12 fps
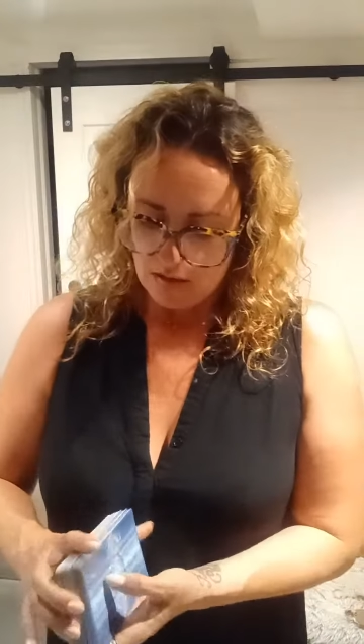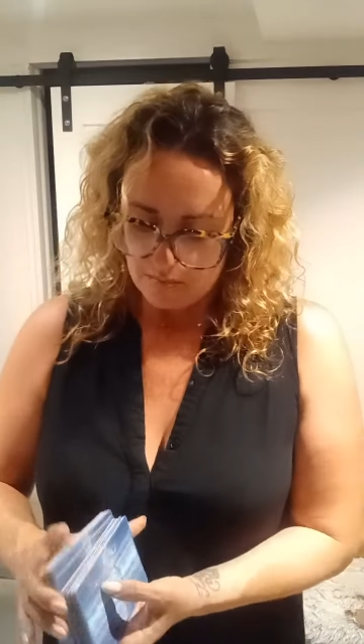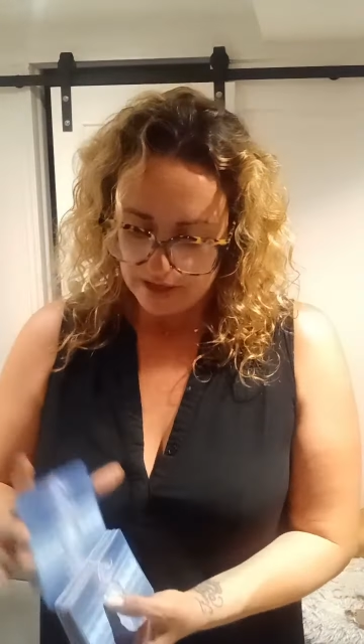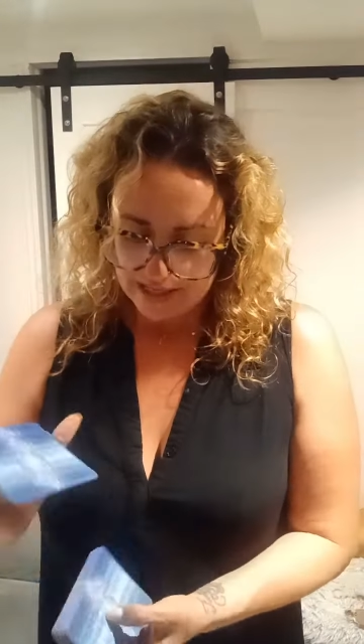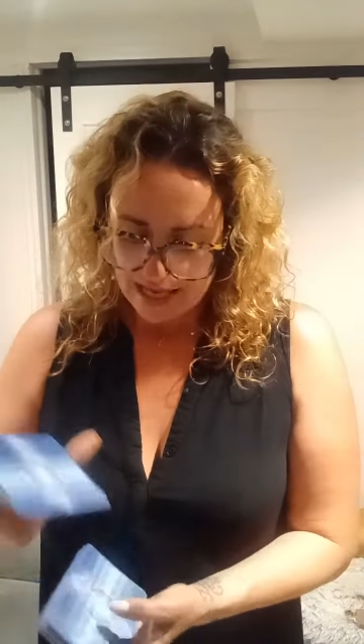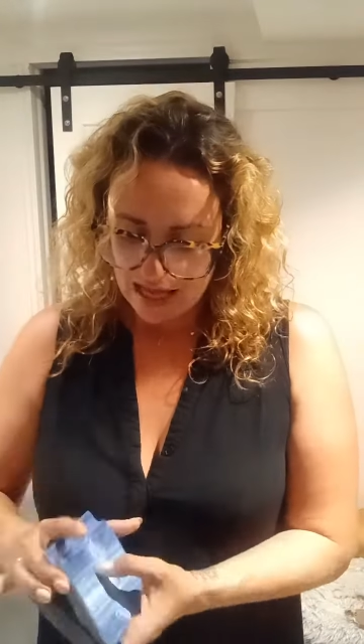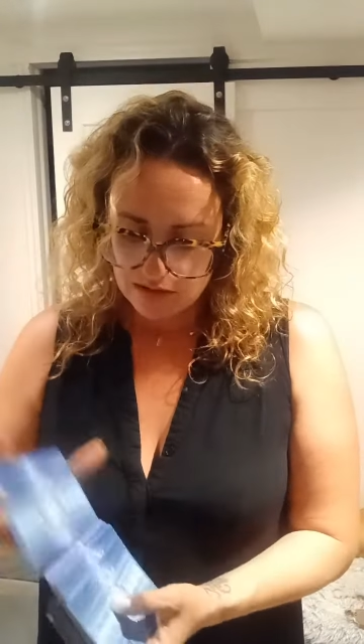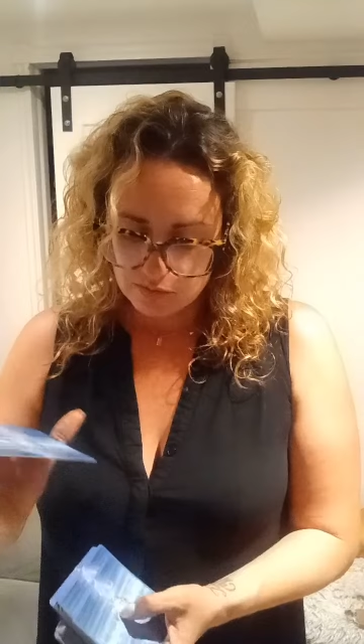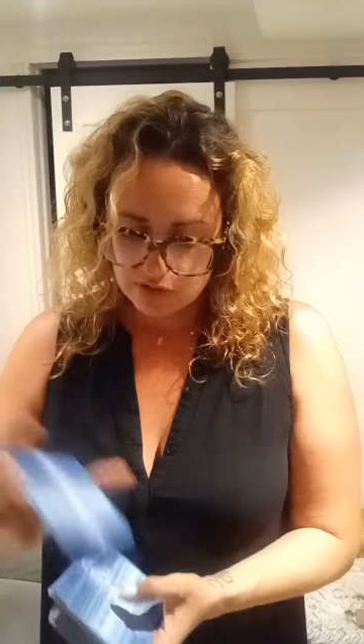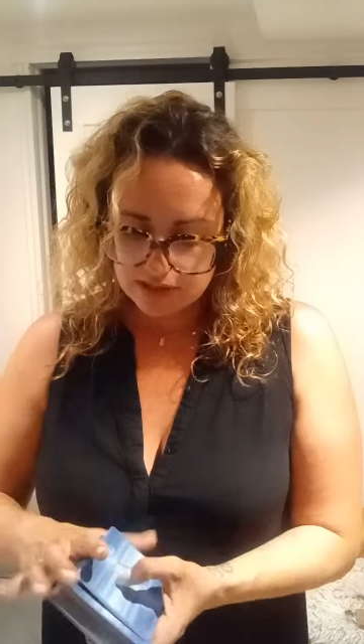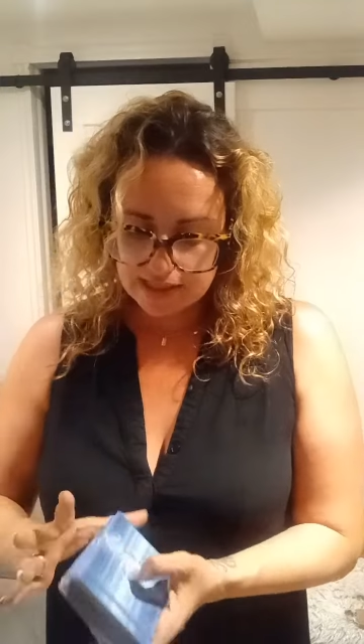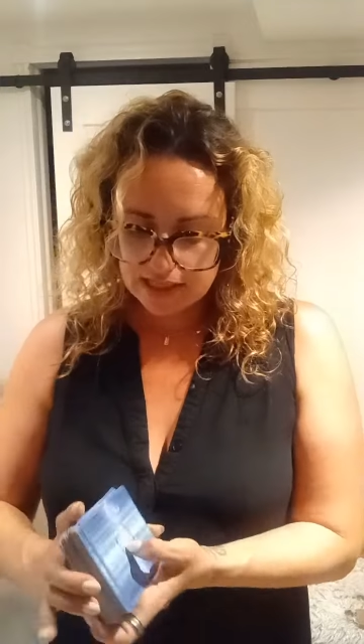But yeah, the
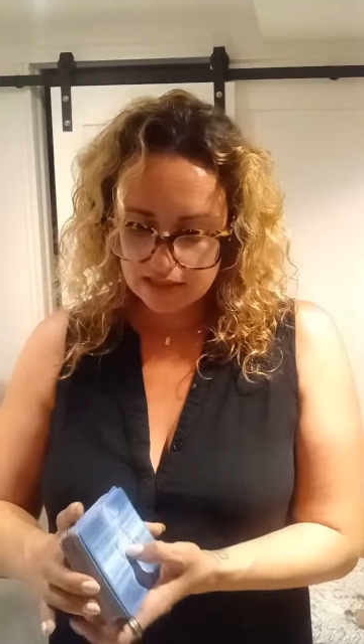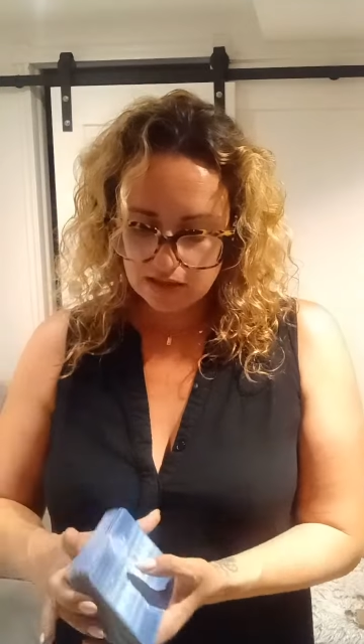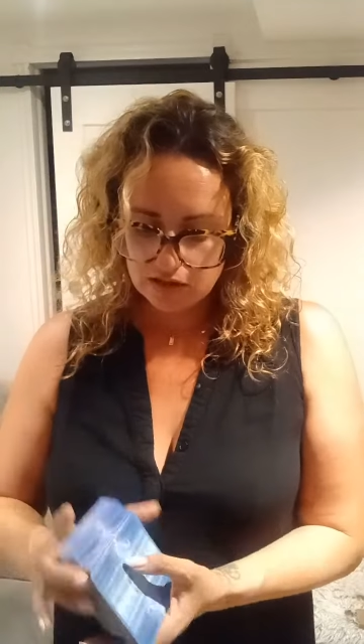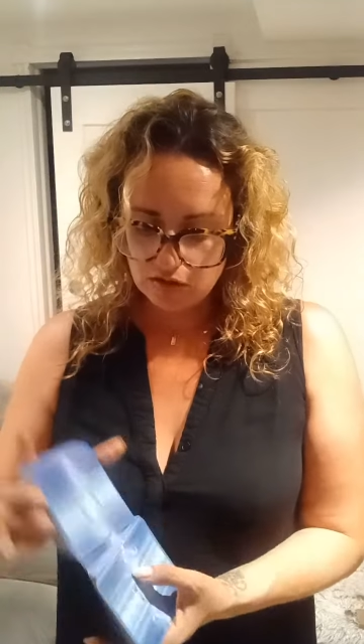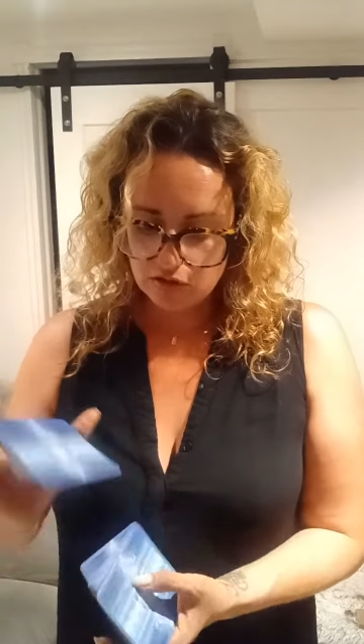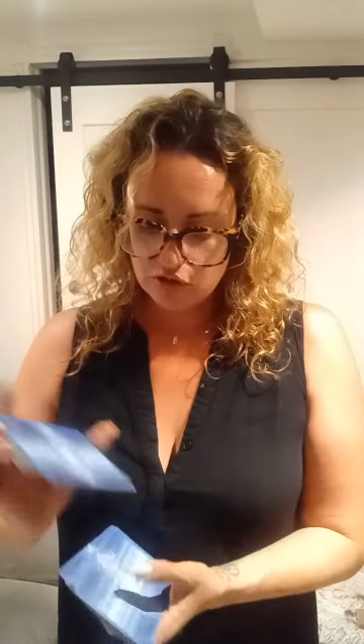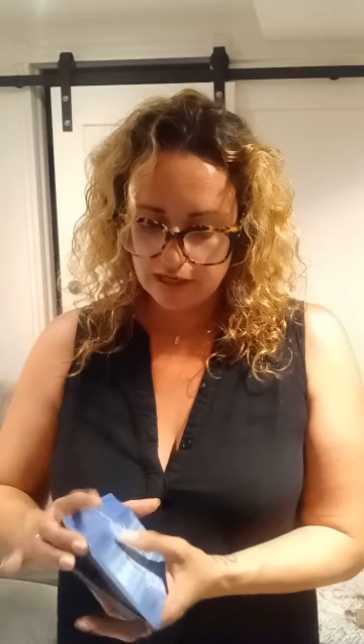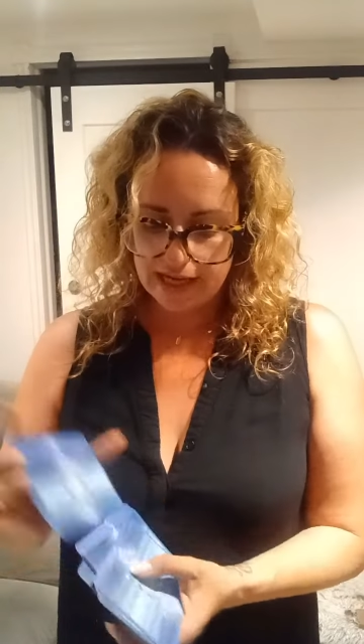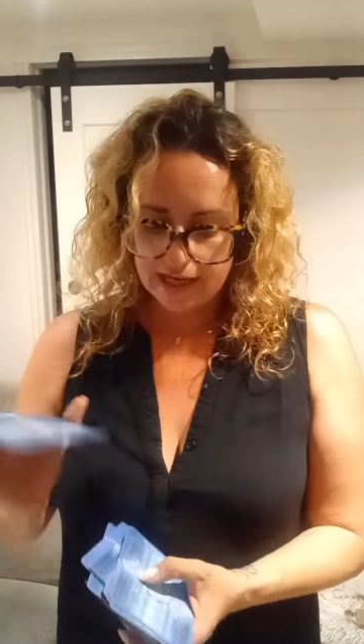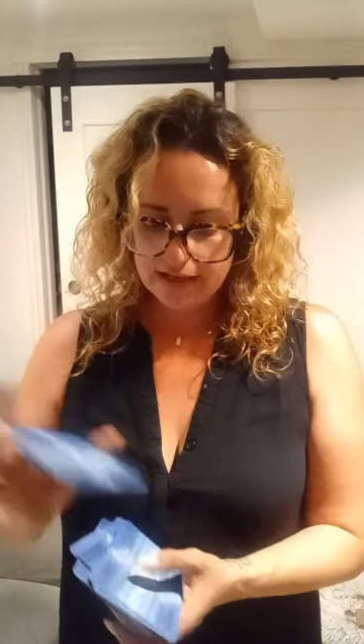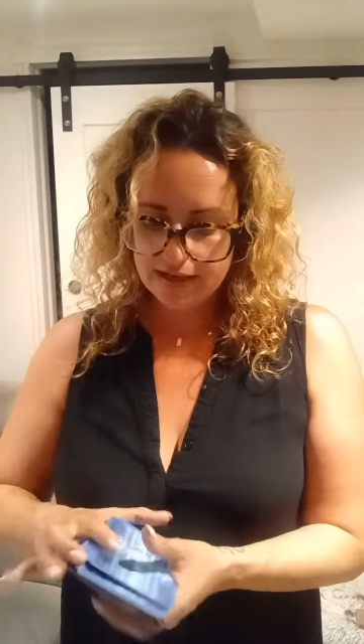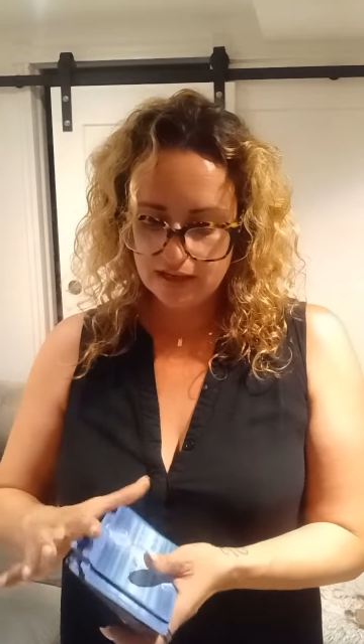world's getting a little cray.